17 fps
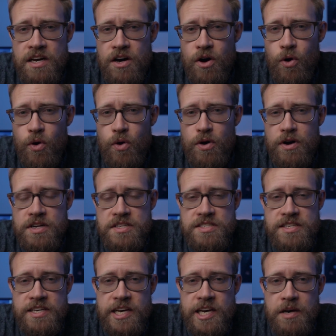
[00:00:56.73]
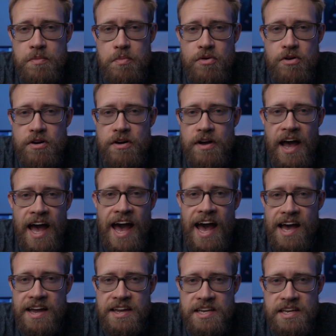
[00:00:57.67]
or a tip or a
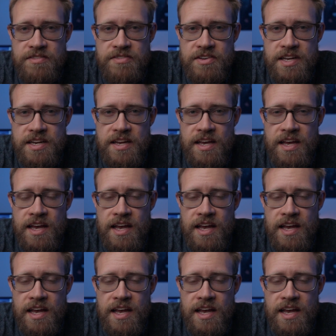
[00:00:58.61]
hack even,